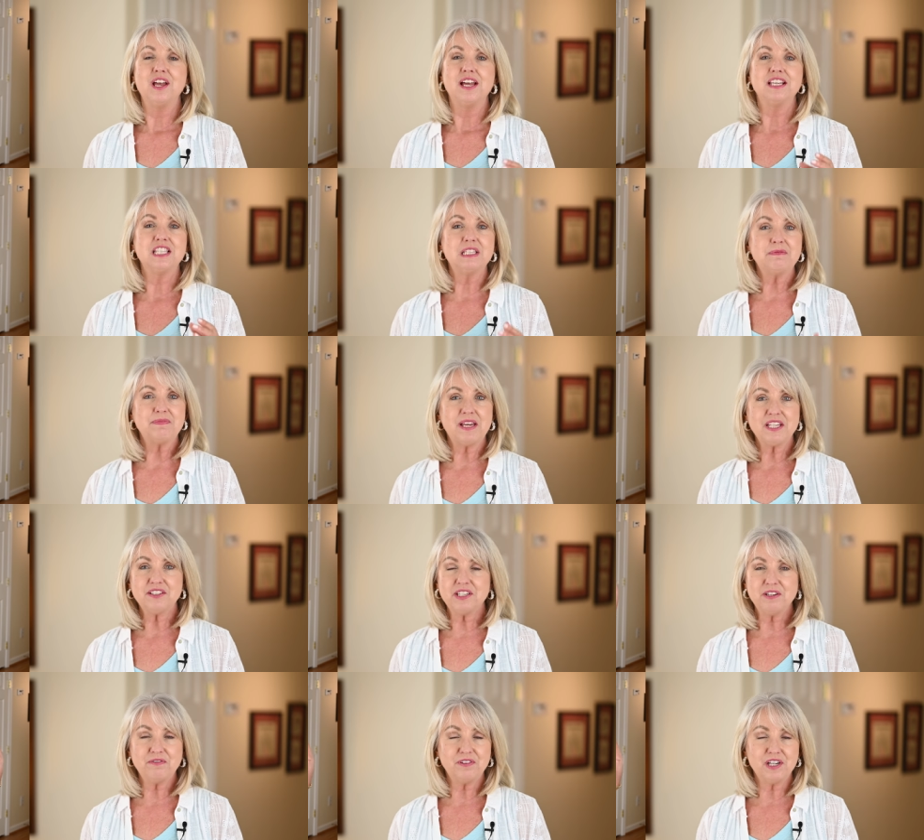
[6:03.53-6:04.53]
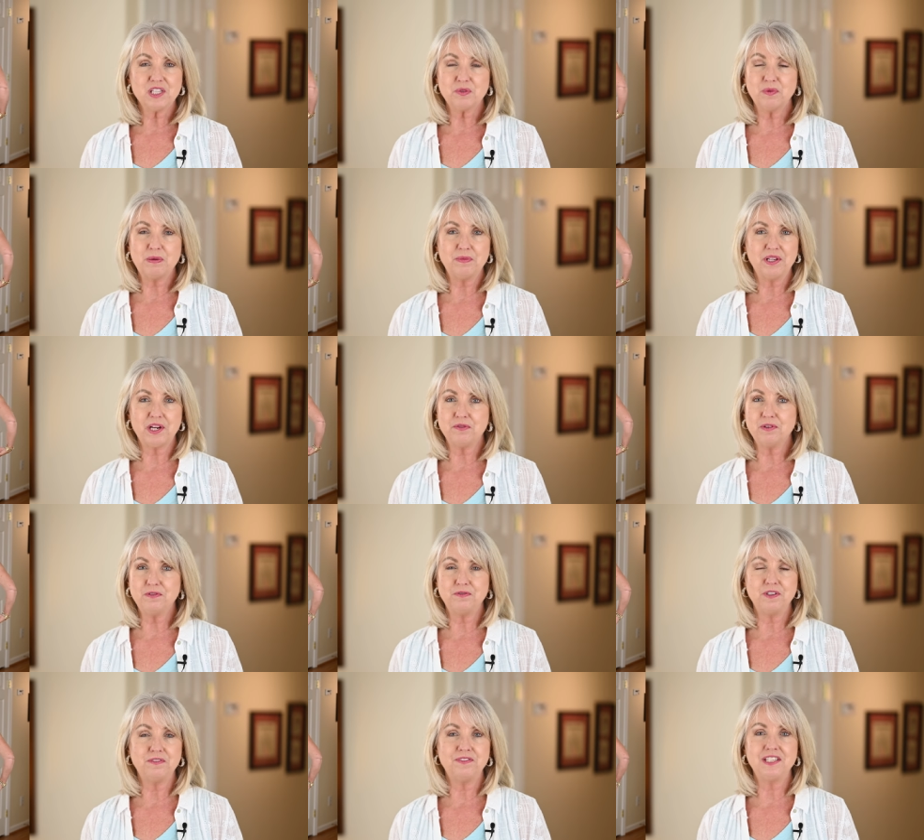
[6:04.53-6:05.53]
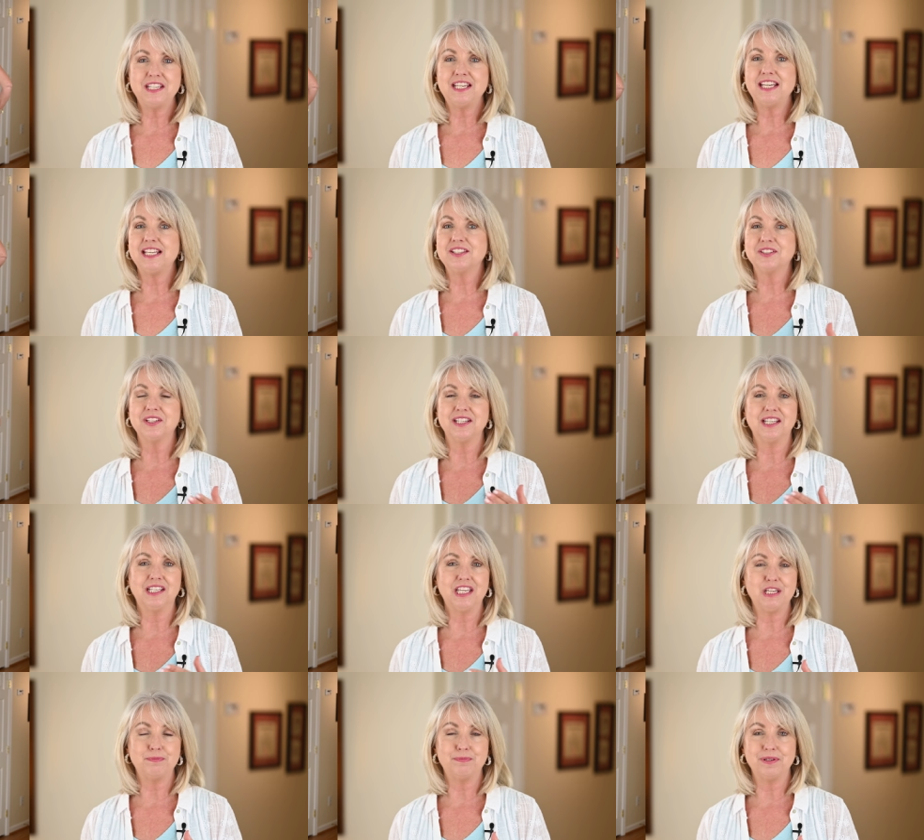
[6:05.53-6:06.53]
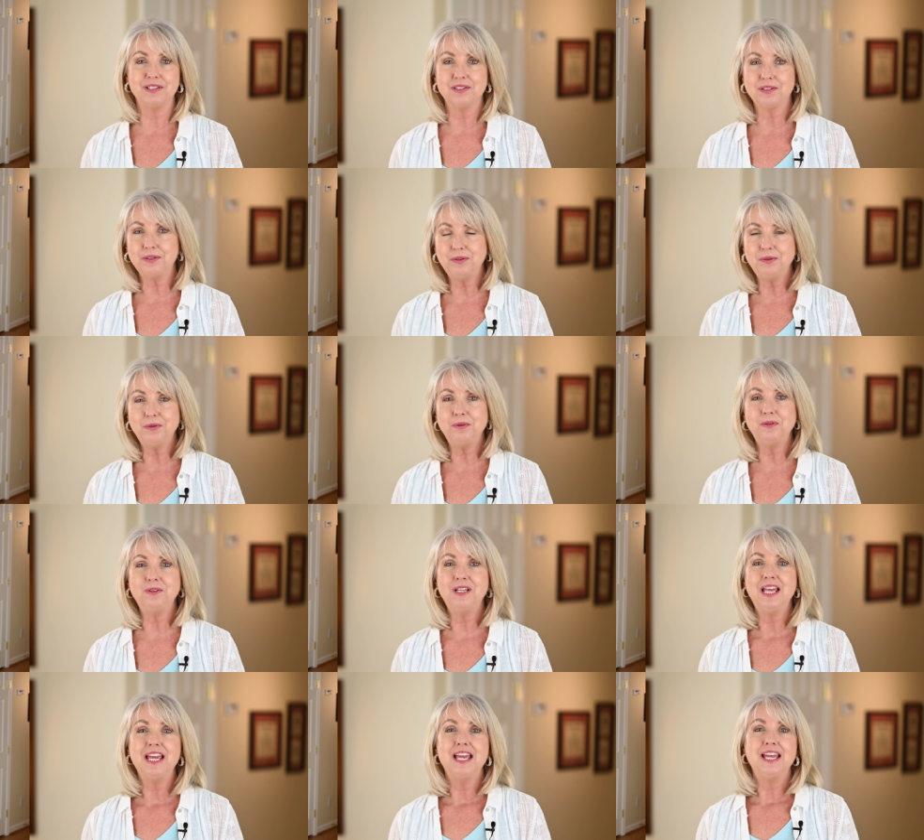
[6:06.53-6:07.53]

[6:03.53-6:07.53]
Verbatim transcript: especially for us women over fifty. It's gonna keep us cool.